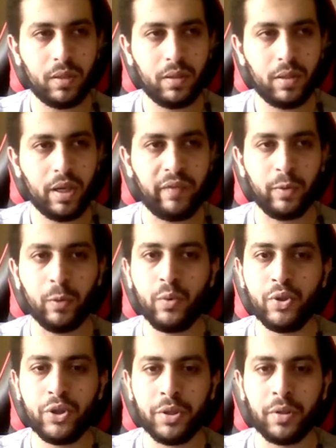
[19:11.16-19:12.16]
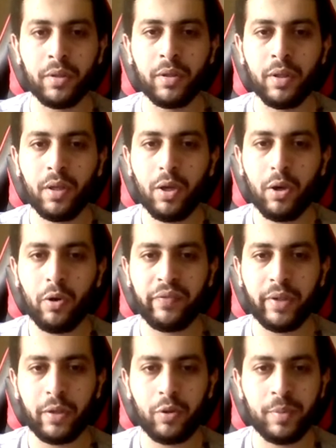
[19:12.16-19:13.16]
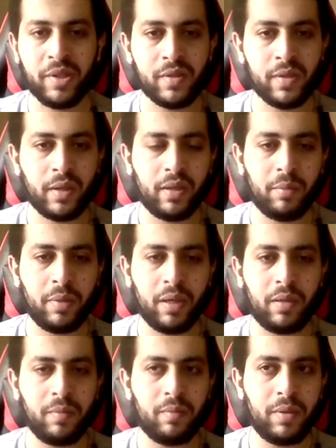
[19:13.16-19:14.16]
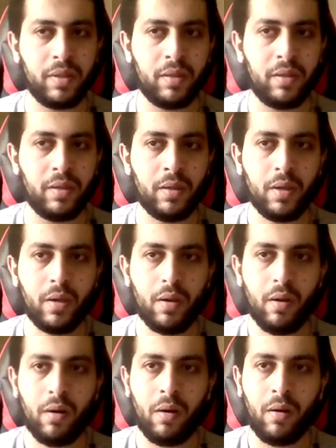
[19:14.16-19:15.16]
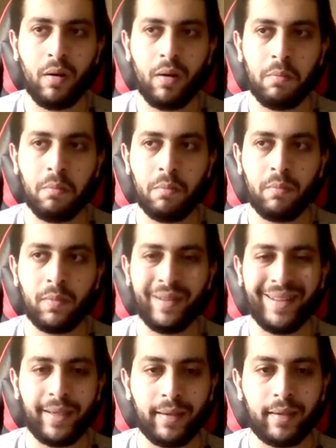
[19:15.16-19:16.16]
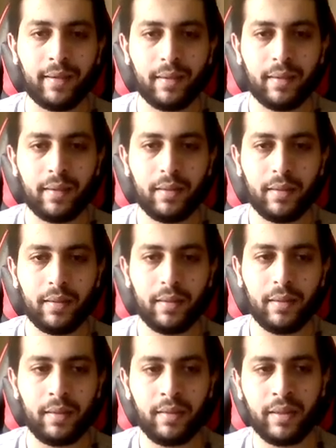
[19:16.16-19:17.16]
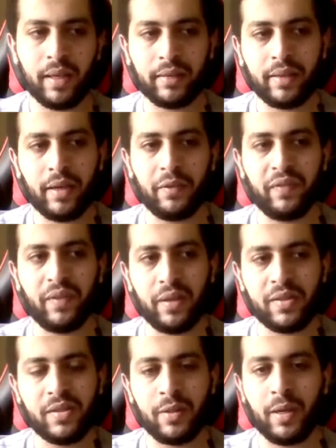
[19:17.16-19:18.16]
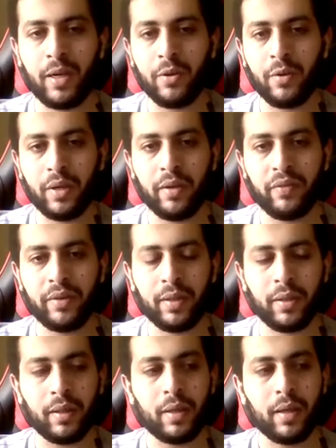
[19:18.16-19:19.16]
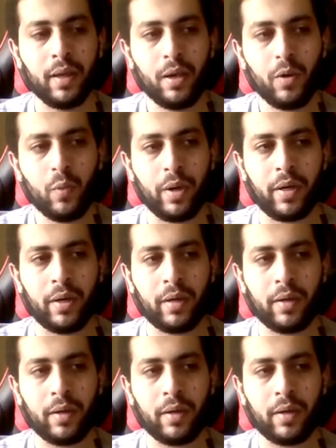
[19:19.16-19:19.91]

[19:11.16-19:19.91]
evolution of the human psyche may be like in that kind of like scenario, kind of thing, where